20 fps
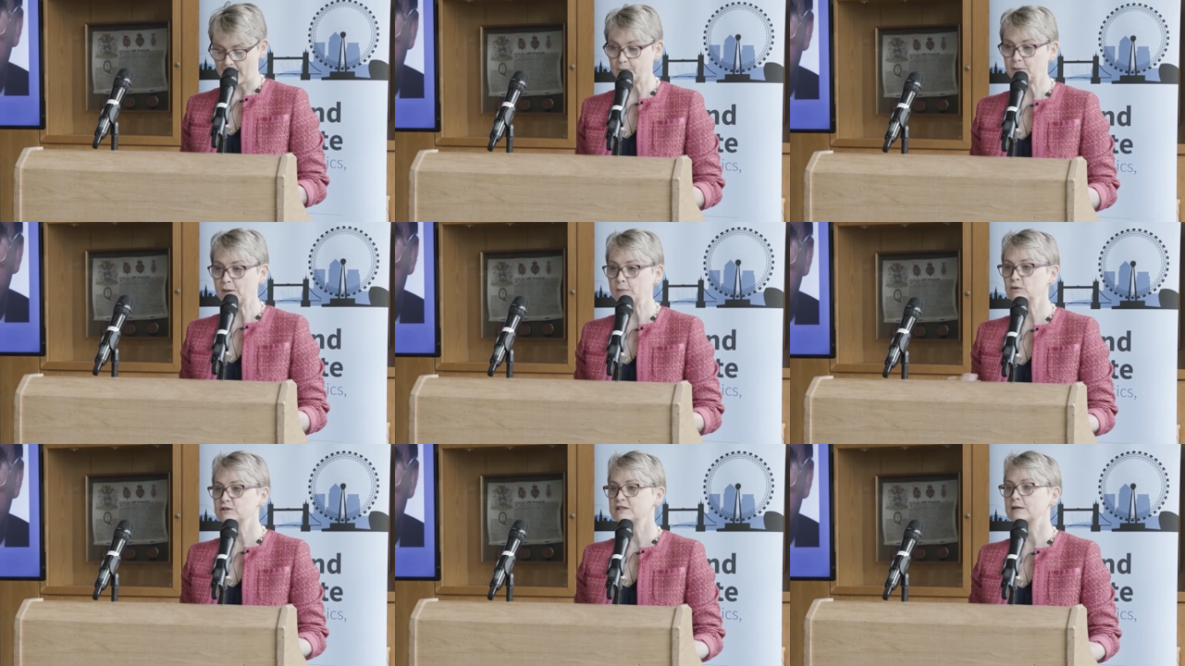
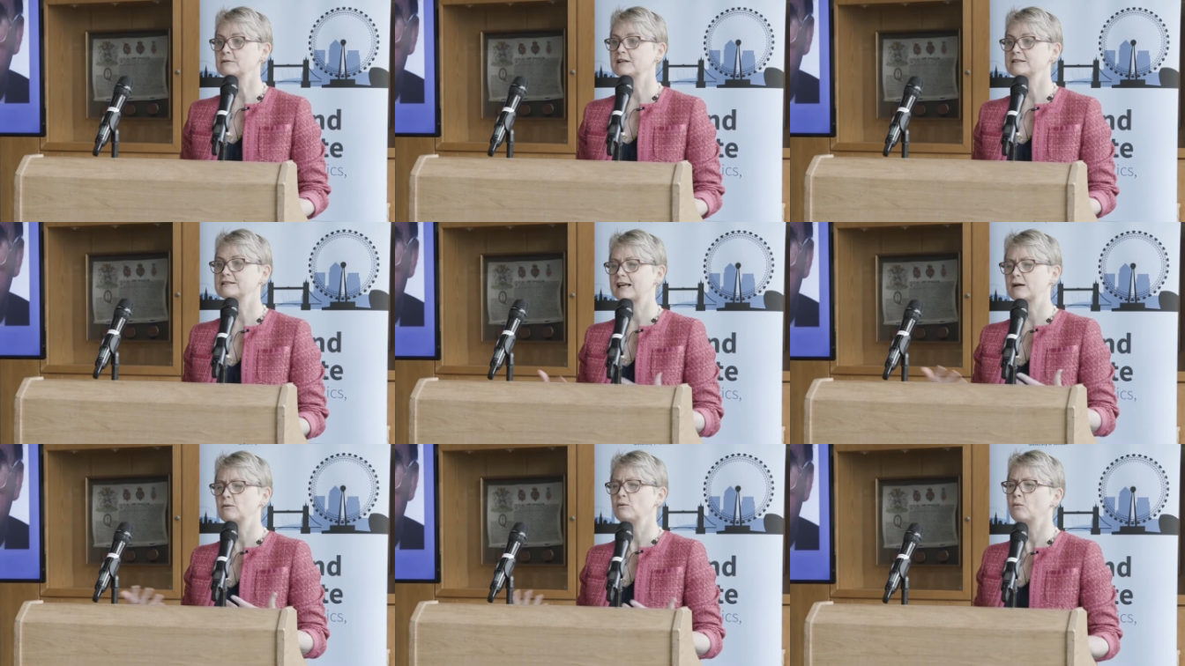And people would
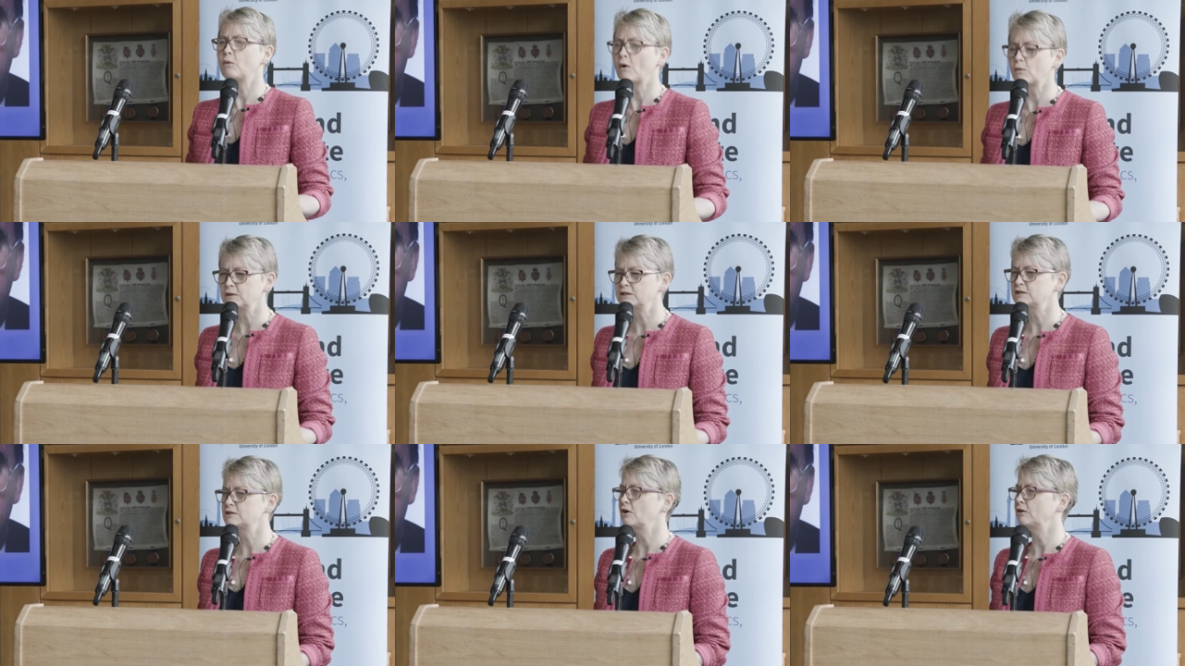sometimes say, well,
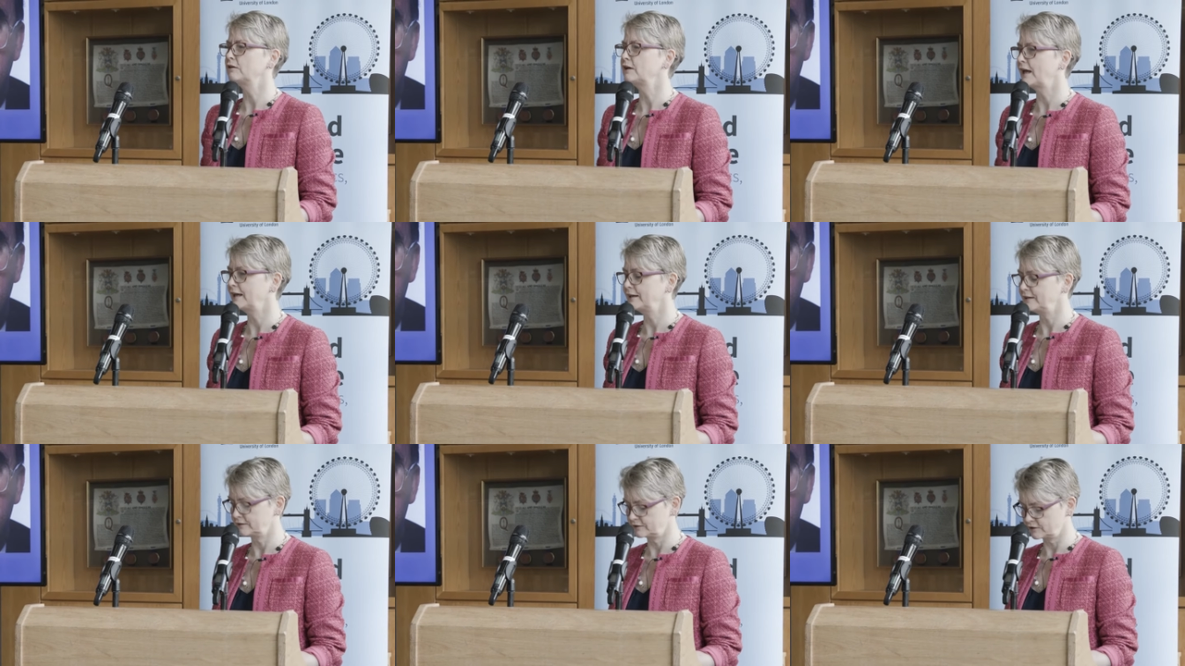what was John
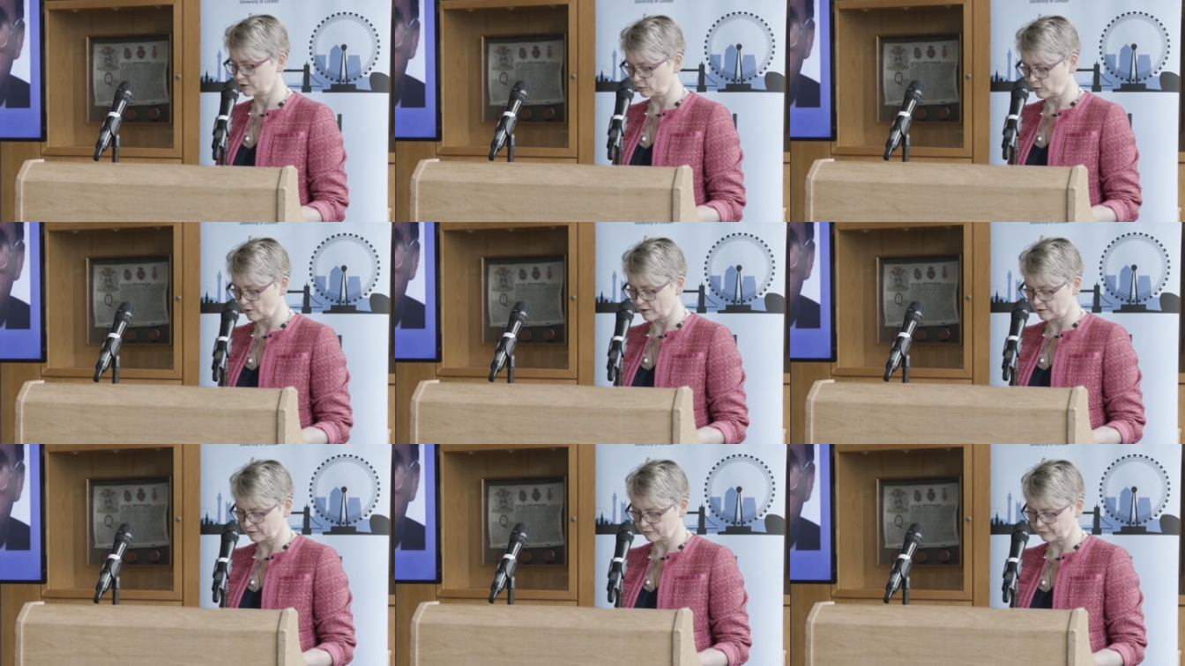like to
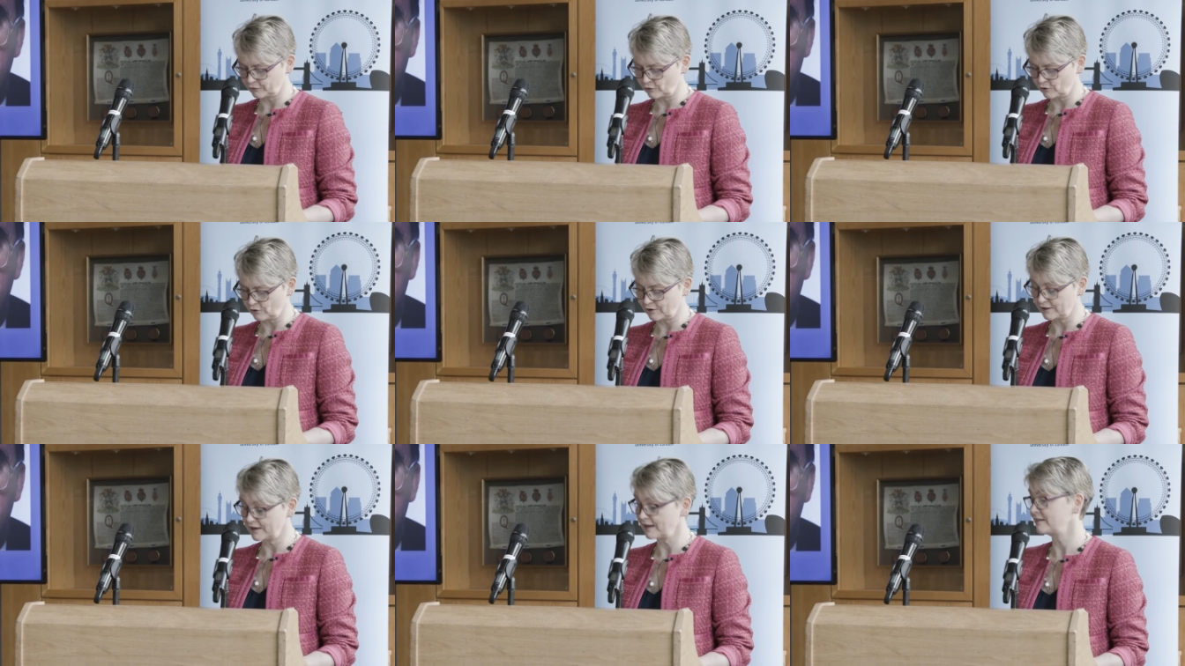work for?